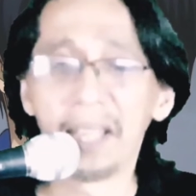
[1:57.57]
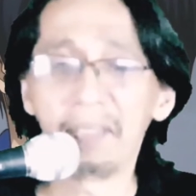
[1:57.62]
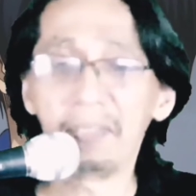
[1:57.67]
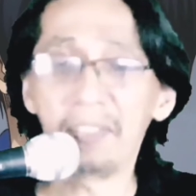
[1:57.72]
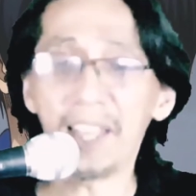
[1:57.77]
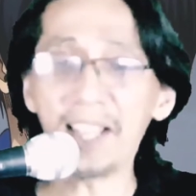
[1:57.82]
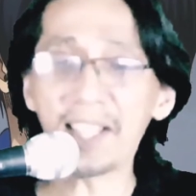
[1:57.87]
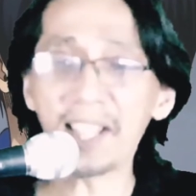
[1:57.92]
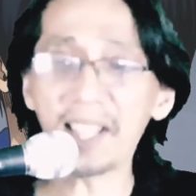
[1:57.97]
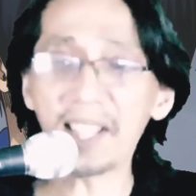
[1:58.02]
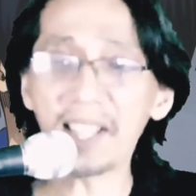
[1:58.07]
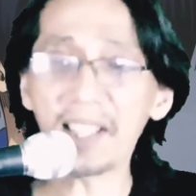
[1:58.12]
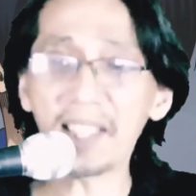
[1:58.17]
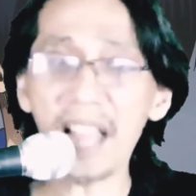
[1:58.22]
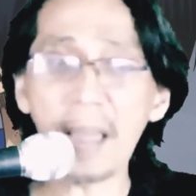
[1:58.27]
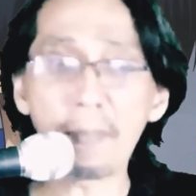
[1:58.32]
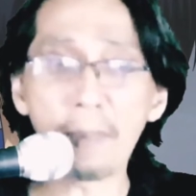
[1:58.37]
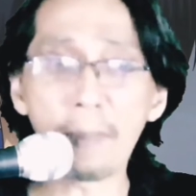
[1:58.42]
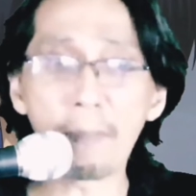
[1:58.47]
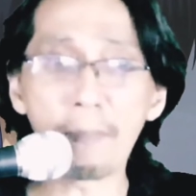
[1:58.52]
This is the
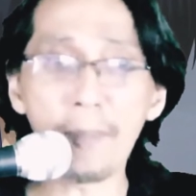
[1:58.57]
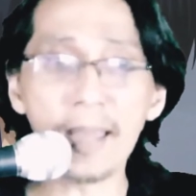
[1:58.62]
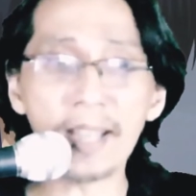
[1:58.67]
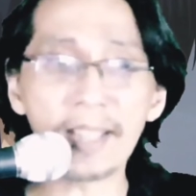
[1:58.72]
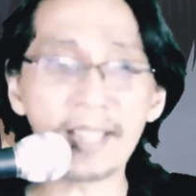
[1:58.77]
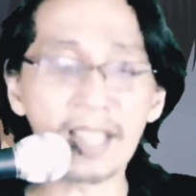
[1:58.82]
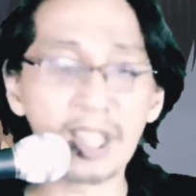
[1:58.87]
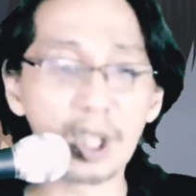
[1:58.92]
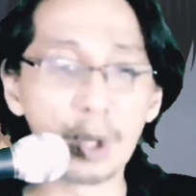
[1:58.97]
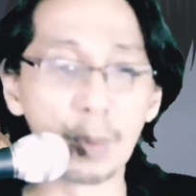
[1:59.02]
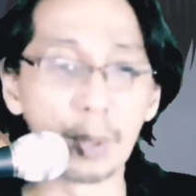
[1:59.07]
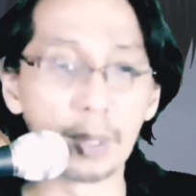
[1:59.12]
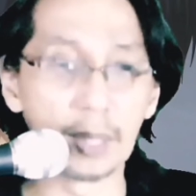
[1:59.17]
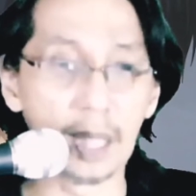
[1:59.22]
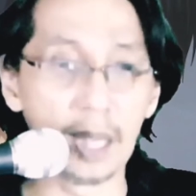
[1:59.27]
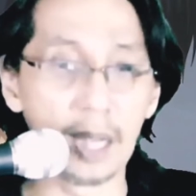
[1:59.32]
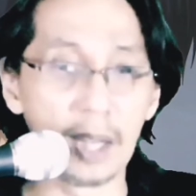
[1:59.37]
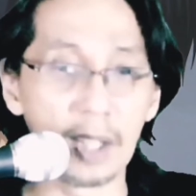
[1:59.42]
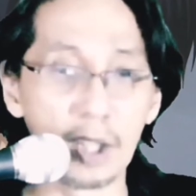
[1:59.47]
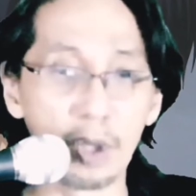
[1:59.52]
type of pacing you
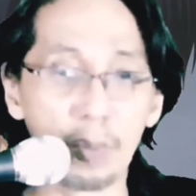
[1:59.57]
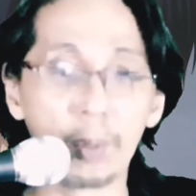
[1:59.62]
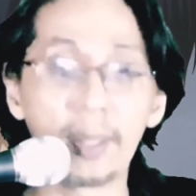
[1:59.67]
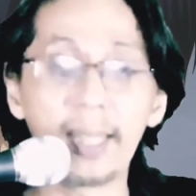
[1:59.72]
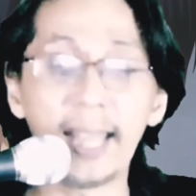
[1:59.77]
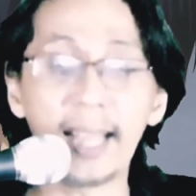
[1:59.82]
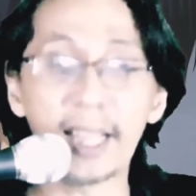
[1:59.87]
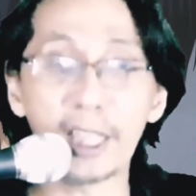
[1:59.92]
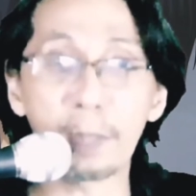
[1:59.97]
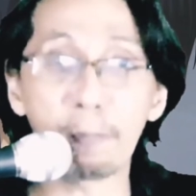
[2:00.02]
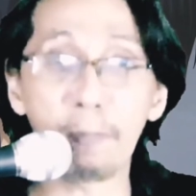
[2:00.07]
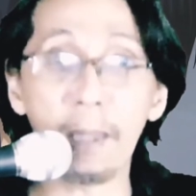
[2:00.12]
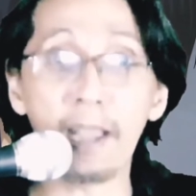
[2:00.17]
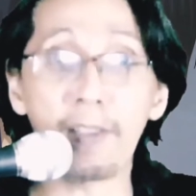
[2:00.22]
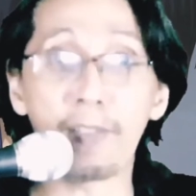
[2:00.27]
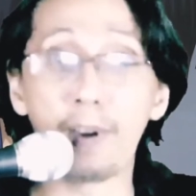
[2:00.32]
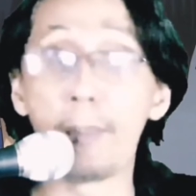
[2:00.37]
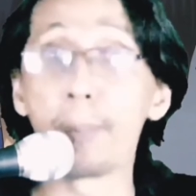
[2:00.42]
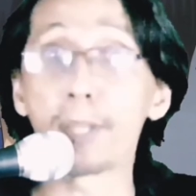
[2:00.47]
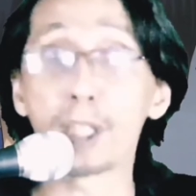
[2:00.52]
would
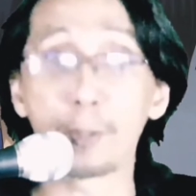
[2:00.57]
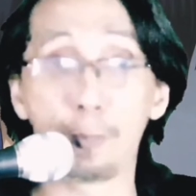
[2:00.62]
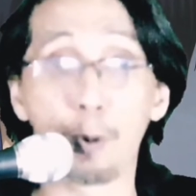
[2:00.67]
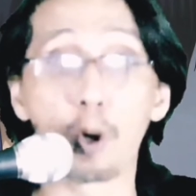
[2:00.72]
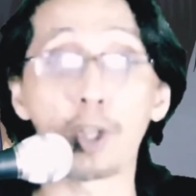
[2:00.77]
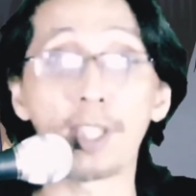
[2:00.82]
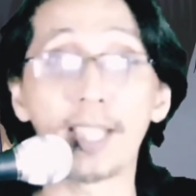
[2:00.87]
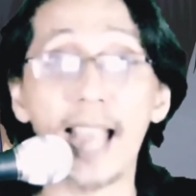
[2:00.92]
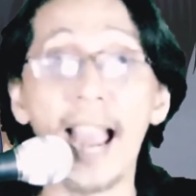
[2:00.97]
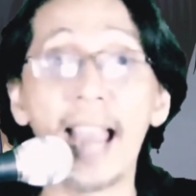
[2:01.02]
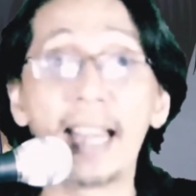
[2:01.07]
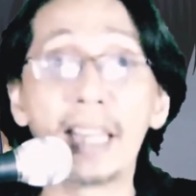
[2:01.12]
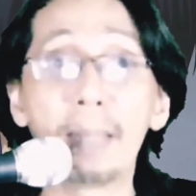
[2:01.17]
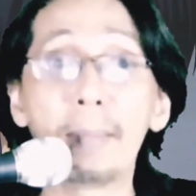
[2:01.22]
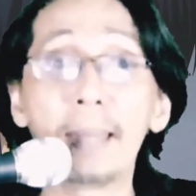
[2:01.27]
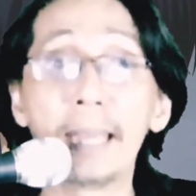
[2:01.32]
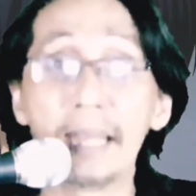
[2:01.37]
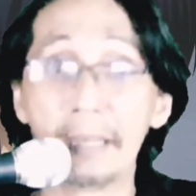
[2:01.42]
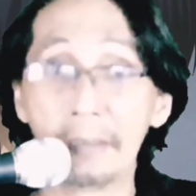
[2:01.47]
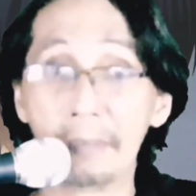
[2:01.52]
expect from a sports
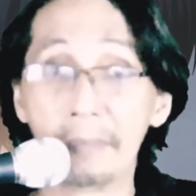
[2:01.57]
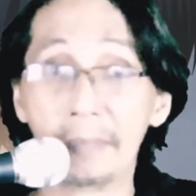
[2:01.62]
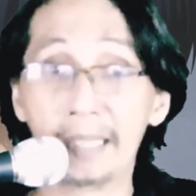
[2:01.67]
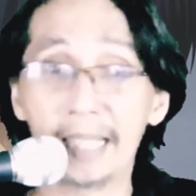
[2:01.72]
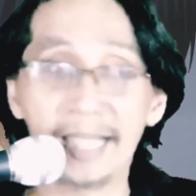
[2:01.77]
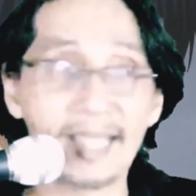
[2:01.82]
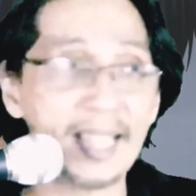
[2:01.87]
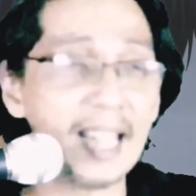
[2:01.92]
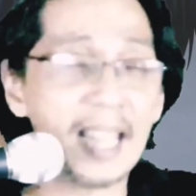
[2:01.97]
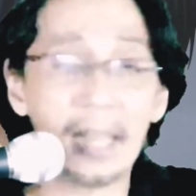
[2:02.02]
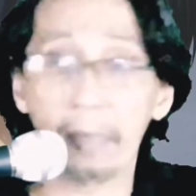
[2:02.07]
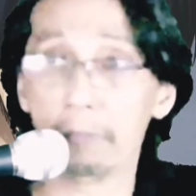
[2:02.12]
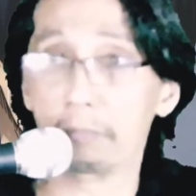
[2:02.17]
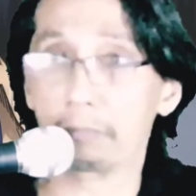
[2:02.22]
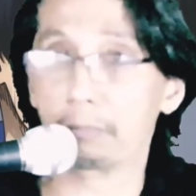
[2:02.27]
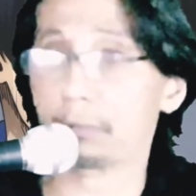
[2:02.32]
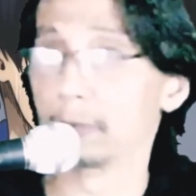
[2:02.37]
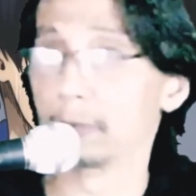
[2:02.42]
anime. Kasi,